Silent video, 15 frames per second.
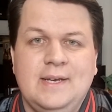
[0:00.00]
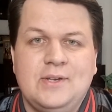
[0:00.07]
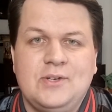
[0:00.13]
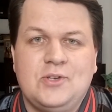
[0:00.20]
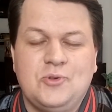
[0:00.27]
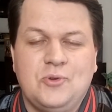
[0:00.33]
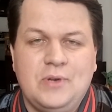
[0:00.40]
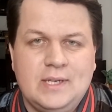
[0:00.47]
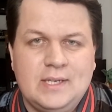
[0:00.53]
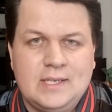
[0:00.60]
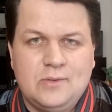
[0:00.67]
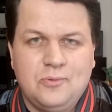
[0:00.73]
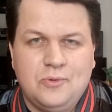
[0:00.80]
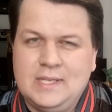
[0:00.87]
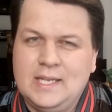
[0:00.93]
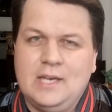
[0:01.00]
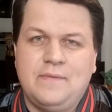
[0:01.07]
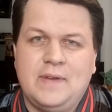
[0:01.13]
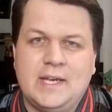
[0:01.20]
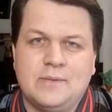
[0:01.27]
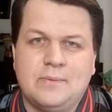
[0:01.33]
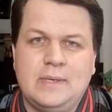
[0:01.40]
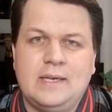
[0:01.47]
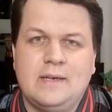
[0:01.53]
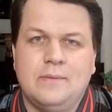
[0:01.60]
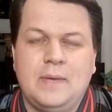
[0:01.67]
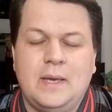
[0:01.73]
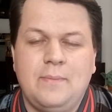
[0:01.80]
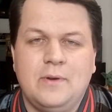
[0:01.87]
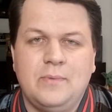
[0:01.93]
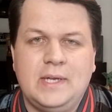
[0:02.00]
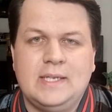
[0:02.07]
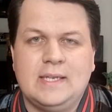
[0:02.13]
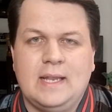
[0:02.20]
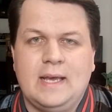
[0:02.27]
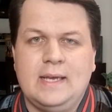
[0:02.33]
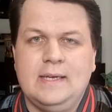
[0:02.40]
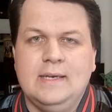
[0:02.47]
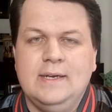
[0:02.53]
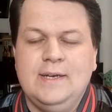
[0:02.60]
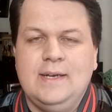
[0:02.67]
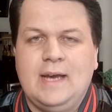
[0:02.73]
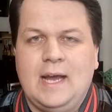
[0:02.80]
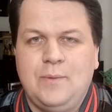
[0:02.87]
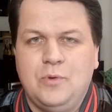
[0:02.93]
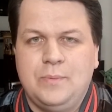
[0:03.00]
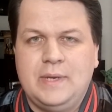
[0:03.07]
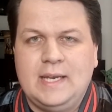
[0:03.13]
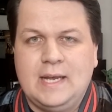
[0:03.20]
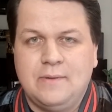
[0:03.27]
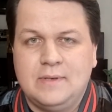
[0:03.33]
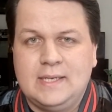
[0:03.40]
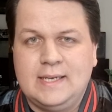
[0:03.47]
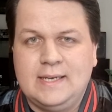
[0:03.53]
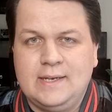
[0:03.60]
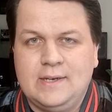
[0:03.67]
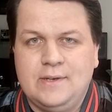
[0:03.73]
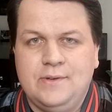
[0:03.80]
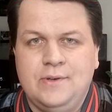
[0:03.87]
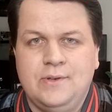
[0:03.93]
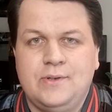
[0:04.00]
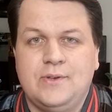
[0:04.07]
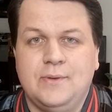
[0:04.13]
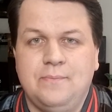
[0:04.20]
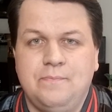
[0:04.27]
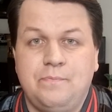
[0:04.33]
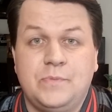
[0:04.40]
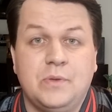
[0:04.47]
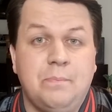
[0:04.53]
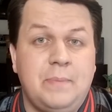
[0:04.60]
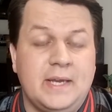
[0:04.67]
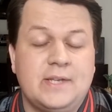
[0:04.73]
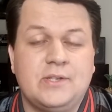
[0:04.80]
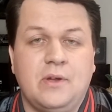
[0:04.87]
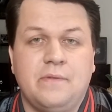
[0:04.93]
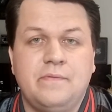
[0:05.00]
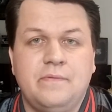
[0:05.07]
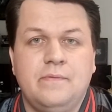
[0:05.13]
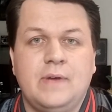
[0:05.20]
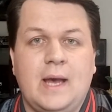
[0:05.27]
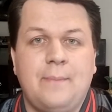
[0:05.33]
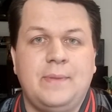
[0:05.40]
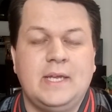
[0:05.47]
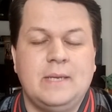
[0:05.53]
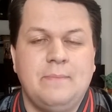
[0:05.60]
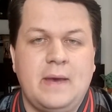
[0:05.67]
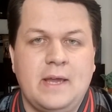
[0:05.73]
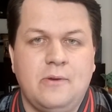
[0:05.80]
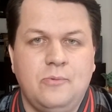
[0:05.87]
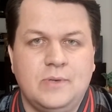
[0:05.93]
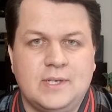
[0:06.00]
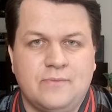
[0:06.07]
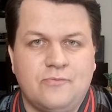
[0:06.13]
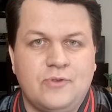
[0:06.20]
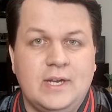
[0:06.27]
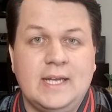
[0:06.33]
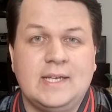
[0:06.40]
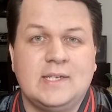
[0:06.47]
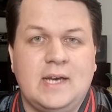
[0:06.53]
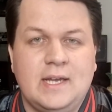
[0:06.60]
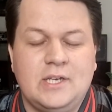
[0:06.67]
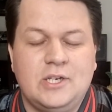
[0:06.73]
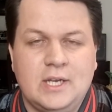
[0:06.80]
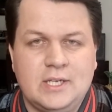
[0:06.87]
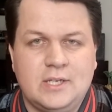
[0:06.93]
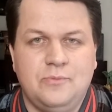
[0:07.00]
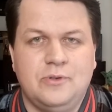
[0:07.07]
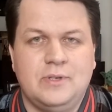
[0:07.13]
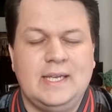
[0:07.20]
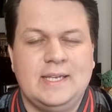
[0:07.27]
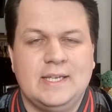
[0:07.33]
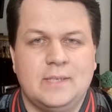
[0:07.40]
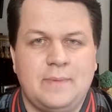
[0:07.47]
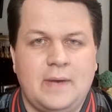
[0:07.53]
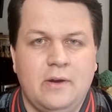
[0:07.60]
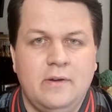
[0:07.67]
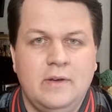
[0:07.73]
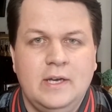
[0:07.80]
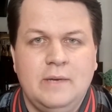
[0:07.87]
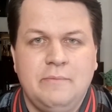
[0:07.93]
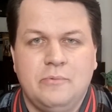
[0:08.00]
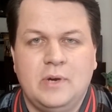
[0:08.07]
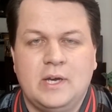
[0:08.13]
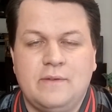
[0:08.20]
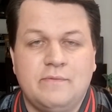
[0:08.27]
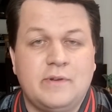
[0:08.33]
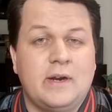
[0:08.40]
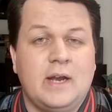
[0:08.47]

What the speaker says: join us towards the end of next week, maybe a week today, and we'll be announcing some big stuff happening in May, which I'm really excited to share some more details about. I'm working very